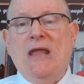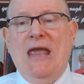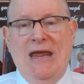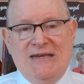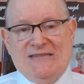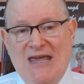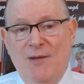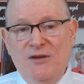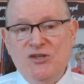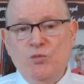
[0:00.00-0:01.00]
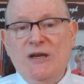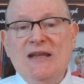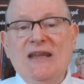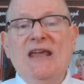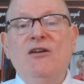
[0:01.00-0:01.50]
An example is when a
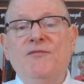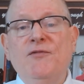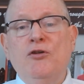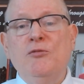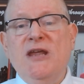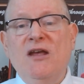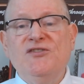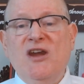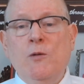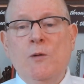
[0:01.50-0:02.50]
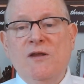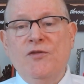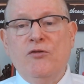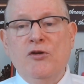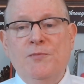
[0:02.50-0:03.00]
leader of a group tells everyone in
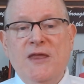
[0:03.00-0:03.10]
the group